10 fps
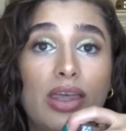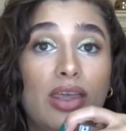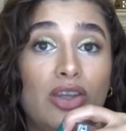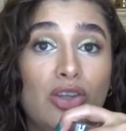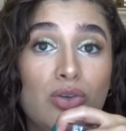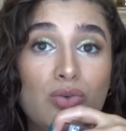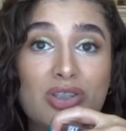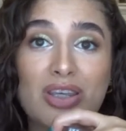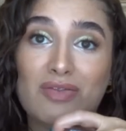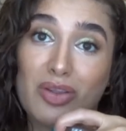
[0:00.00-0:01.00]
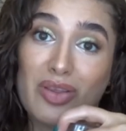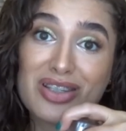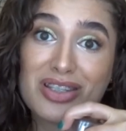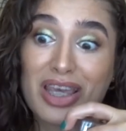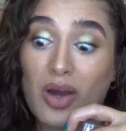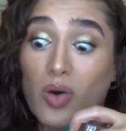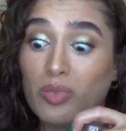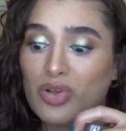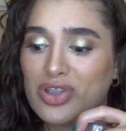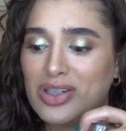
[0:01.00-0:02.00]
in use even though this is like
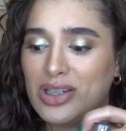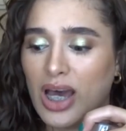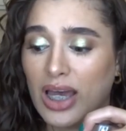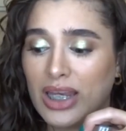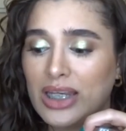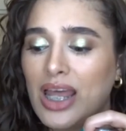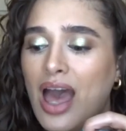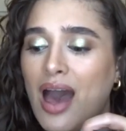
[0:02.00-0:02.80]
almost done